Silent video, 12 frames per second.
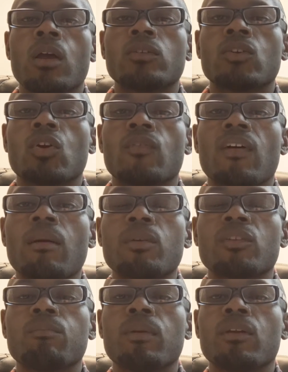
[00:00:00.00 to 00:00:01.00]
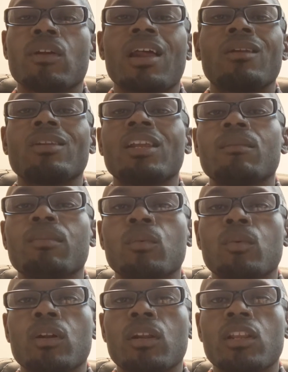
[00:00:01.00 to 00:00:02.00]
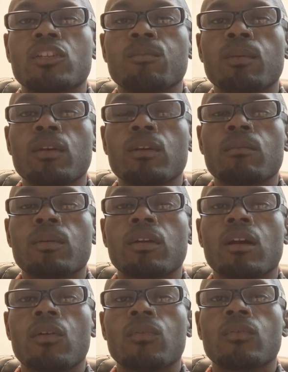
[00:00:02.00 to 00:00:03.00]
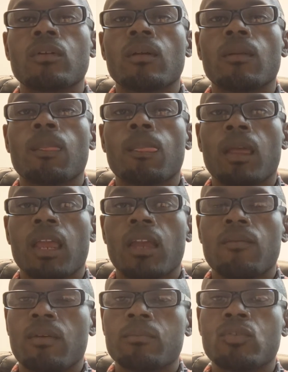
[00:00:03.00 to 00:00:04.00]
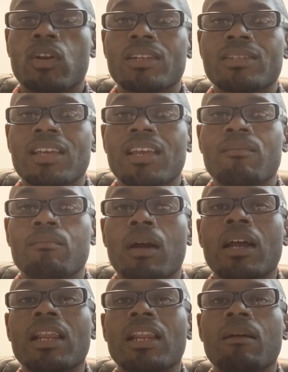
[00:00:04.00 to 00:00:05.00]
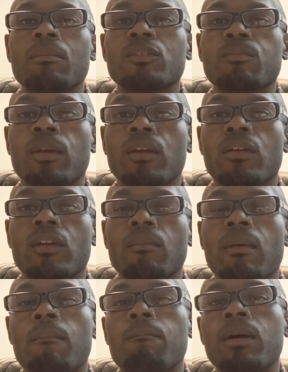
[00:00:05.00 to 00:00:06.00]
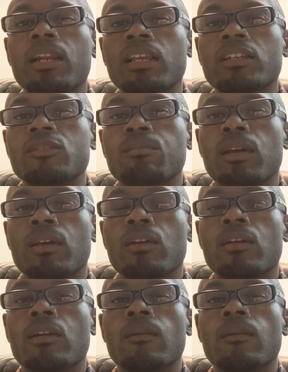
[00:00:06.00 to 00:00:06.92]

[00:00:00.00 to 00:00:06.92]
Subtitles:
So if I'm a spinner, I don't need to be with another spinner, because if I'm trying to save money and I'm a spinner and my buddy is a spinner,